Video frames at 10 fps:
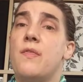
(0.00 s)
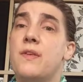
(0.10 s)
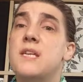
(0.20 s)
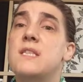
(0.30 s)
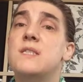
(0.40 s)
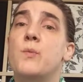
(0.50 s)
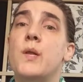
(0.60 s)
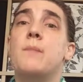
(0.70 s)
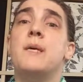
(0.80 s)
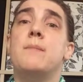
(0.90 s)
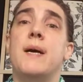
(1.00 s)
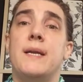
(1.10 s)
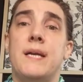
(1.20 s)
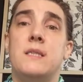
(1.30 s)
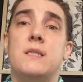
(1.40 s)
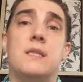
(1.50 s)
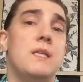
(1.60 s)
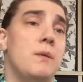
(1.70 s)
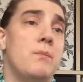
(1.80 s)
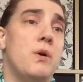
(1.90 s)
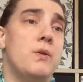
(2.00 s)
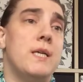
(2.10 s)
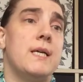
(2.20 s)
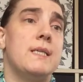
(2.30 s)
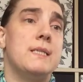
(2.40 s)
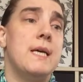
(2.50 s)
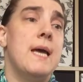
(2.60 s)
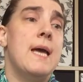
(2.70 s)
these will be my next knitting projects.